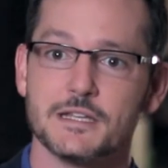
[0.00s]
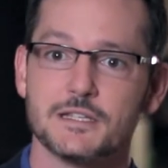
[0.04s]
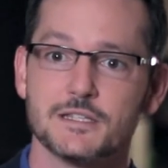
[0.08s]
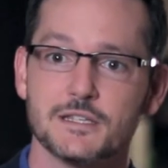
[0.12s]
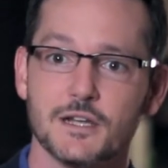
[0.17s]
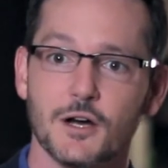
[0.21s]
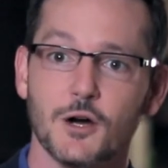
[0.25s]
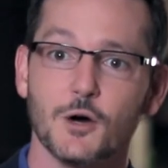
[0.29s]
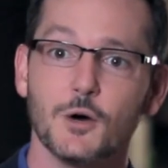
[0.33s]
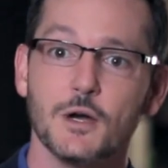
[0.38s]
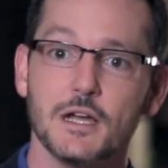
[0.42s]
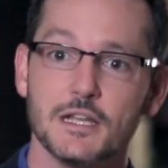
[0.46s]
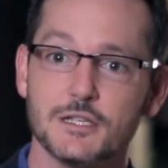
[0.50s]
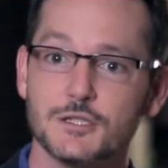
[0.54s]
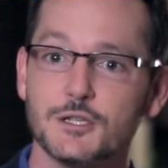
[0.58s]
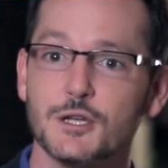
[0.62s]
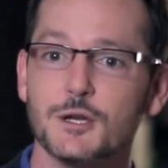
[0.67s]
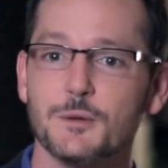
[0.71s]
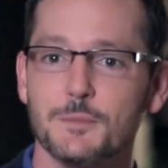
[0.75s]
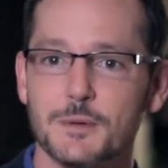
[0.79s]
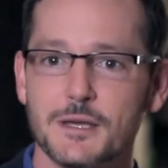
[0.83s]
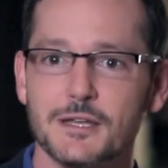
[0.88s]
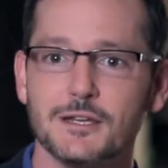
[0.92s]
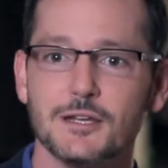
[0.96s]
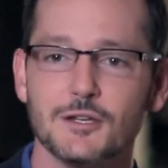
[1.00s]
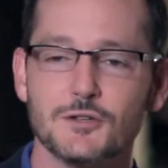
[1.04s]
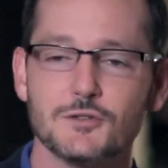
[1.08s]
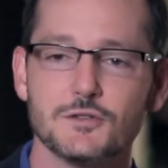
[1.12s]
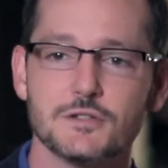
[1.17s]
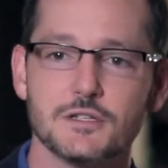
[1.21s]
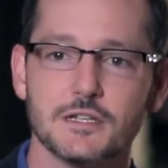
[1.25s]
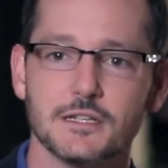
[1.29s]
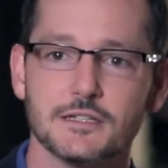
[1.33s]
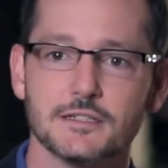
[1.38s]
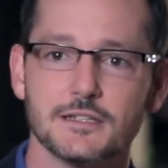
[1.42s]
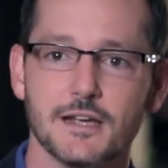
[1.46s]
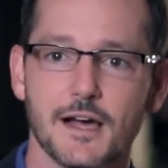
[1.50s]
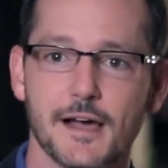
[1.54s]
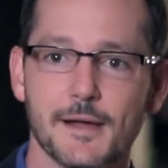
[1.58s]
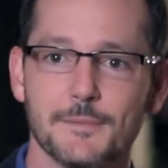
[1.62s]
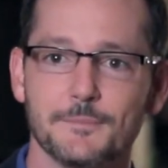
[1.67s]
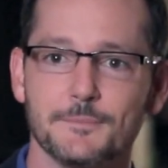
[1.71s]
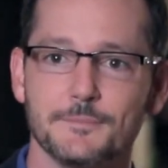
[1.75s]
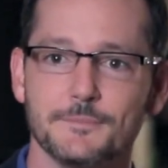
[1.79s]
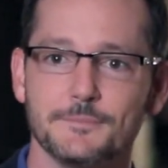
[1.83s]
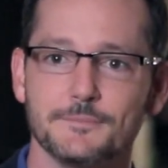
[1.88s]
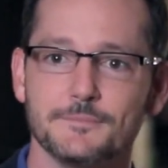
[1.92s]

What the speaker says: so it's going to be an interesting time.